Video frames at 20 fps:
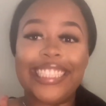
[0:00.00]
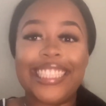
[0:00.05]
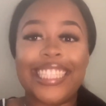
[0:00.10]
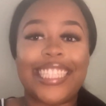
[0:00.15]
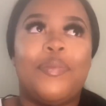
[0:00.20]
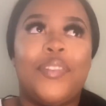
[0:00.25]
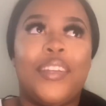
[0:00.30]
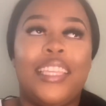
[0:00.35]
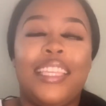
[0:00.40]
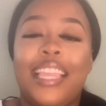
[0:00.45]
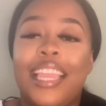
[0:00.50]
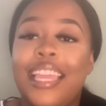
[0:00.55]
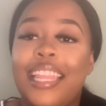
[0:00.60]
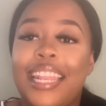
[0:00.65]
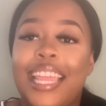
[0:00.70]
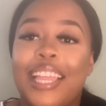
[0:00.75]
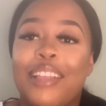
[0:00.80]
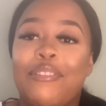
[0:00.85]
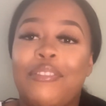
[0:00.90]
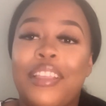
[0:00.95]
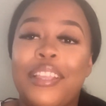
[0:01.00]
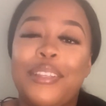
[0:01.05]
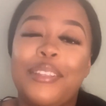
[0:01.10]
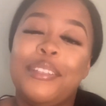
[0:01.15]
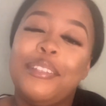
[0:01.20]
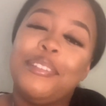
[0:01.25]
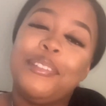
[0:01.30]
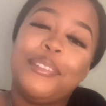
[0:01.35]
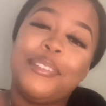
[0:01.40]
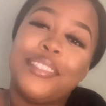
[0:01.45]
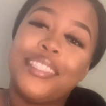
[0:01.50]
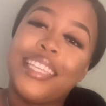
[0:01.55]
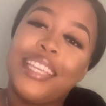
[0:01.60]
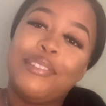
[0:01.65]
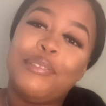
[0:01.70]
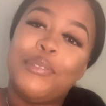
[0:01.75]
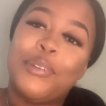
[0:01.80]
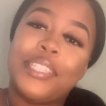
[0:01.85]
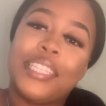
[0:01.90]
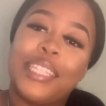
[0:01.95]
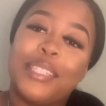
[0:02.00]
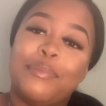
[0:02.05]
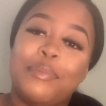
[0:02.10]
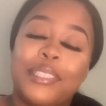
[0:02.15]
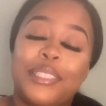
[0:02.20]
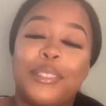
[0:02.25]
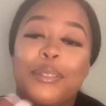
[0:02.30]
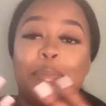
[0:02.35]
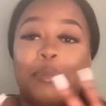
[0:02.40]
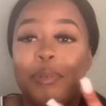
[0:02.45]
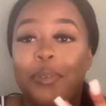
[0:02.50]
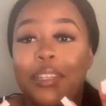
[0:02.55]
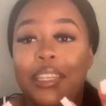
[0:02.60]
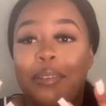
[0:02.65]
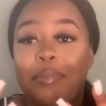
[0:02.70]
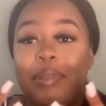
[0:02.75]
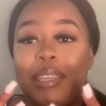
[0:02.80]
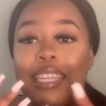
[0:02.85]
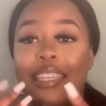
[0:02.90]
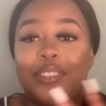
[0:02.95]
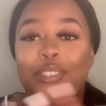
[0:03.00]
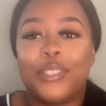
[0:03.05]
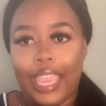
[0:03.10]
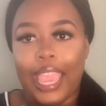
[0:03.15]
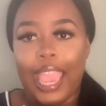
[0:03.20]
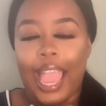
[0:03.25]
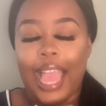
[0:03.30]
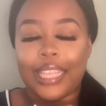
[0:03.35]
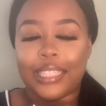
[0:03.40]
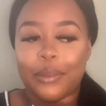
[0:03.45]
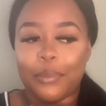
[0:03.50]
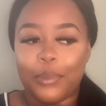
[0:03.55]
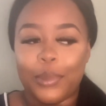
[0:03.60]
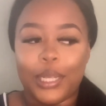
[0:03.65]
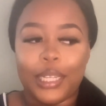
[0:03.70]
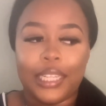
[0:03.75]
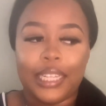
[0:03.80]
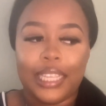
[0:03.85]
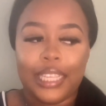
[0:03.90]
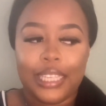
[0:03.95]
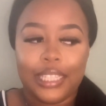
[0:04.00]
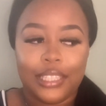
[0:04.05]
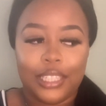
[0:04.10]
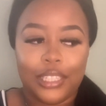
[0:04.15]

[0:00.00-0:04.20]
but yeah, like, thank you to everyone that's been supporting me, and just, it hasn't been an easy